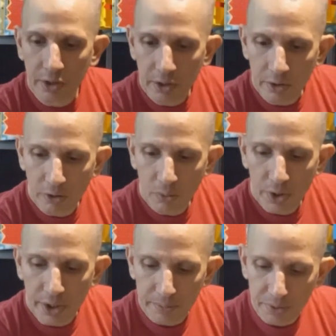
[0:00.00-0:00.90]
I don't know
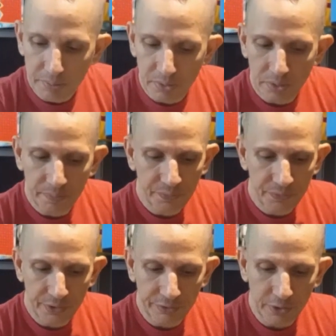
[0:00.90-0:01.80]
why people.
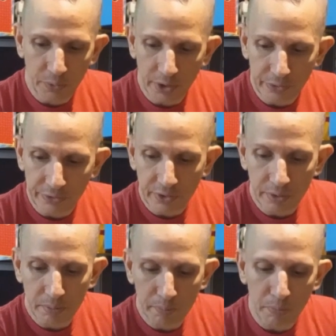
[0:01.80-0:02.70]
It's like one of those
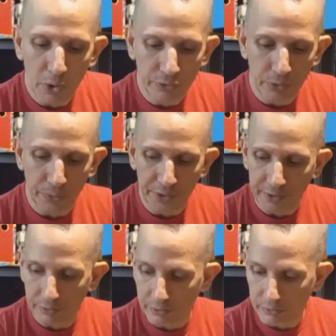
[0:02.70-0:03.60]
Motu
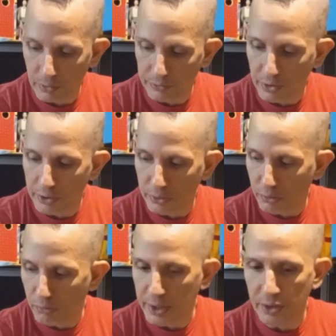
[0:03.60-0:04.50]
things that just goes under
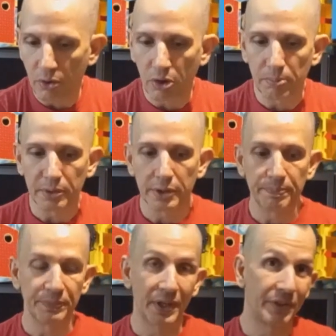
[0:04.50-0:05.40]
the radar. But
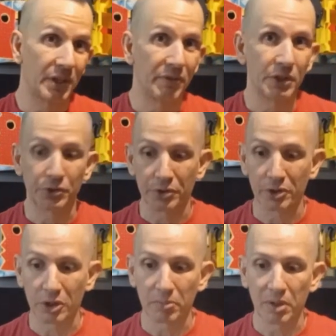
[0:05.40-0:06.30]
I think eventually
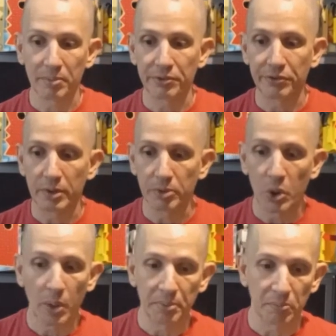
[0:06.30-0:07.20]
you're going to probably see them
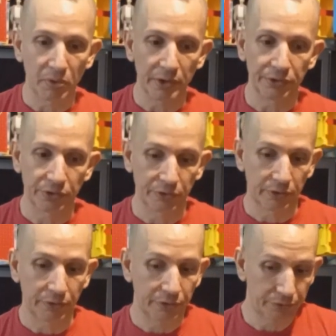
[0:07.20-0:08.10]
go up in price
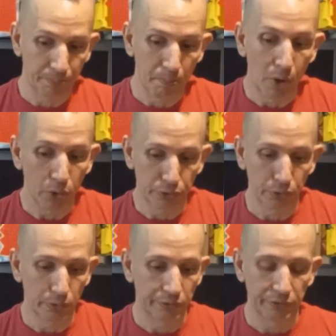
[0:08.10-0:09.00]
just because it's
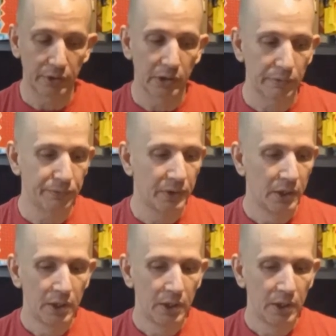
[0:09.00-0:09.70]
Motu stuff.